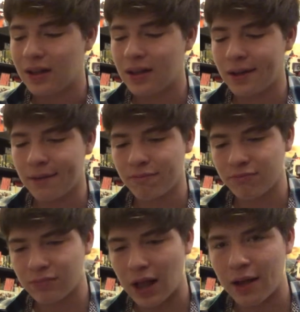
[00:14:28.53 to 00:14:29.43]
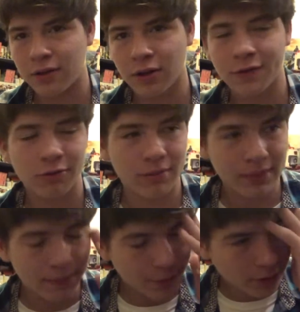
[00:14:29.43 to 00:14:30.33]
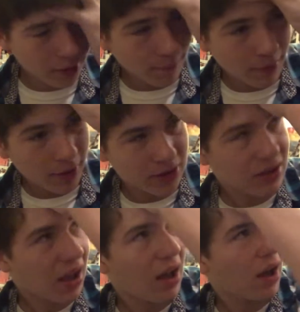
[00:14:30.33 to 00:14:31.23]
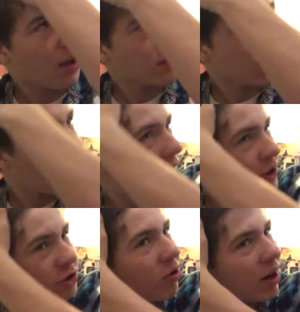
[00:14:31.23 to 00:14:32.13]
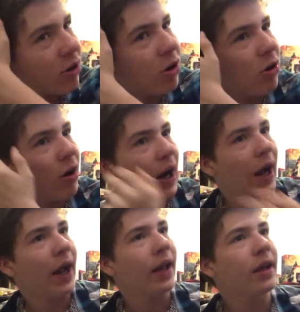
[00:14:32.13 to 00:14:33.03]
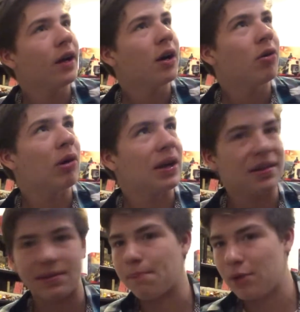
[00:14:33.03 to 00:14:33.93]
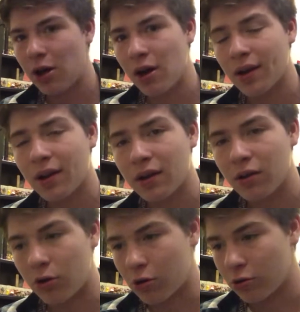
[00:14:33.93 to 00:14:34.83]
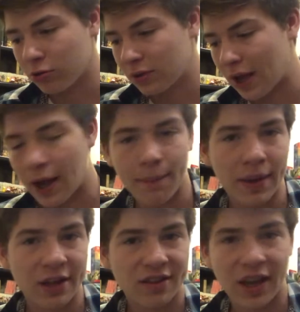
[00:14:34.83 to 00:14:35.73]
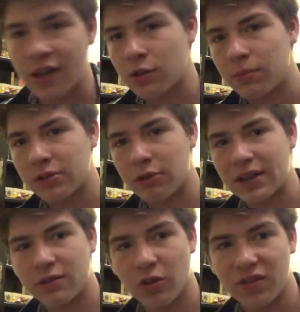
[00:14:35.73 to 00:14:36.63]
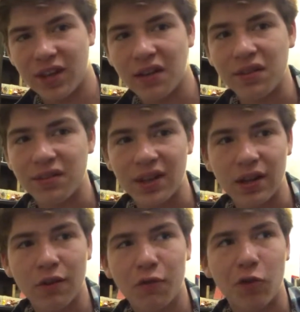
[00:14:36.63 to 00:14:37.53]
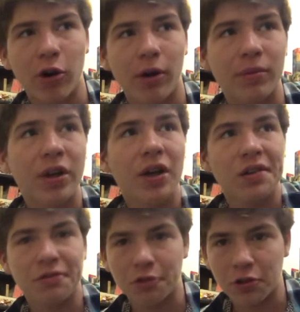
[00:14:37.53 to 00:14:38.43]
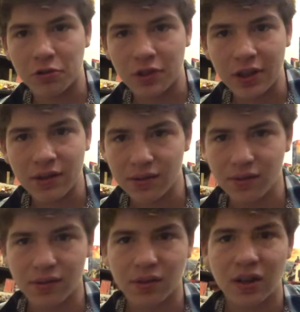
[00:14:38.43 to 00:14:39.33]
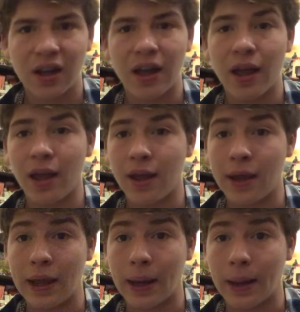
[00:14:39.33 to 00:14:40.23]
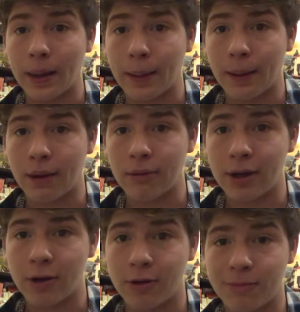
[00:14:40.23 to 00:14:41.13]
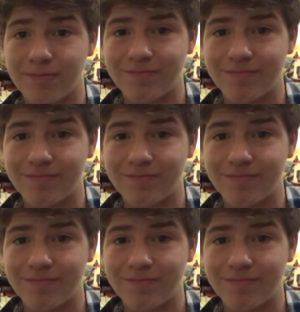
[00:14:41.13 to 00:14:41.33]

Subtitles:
And I don't know if you remember, but a year ago I released a blog called I Met Gaten Matarazzo and Sadie Sink from Stranger Things, and well,